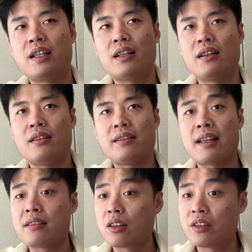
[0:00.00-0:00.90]

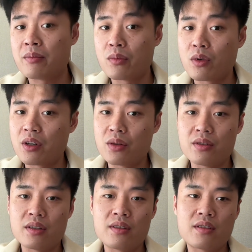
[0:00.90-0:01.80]
10,000 more
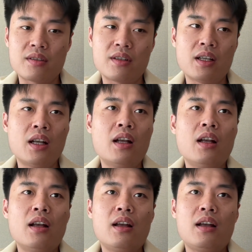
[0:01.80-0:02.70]
users
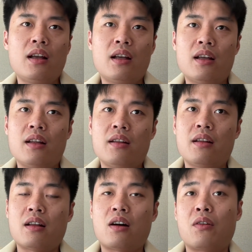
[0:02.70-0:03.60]
on
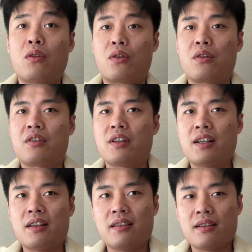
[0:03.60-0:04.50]
our
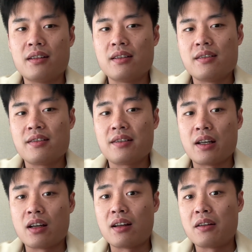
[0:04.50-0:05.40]

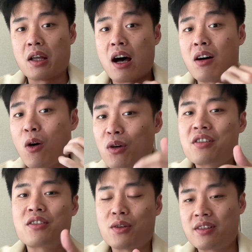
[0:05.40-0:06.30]
on our
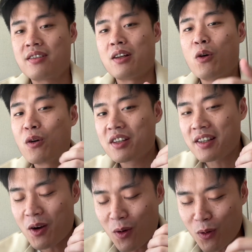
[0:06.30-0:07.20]
source
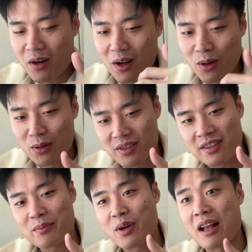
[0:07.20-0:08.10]
or
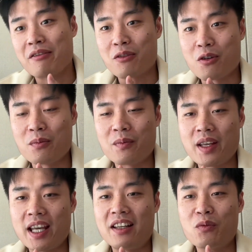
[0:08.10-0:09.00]
host platform,
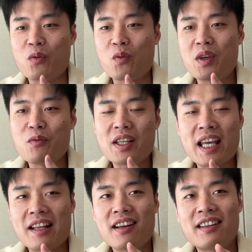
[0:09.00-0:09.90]
and we
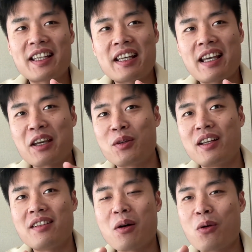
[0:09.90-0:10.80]
cannot
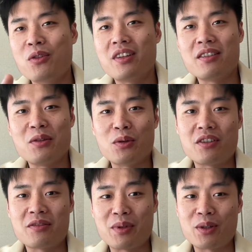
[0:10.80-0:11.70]
calculate all the
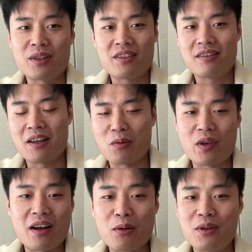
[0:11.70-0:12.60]
users because
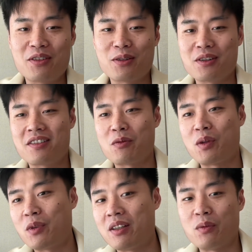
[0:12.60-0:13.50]
we are open source.
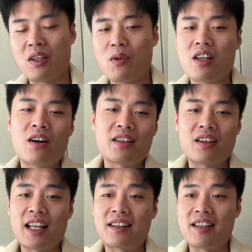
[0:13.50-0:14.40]
We don't
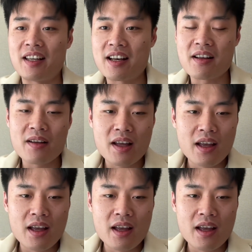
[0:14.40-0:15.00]
collect data,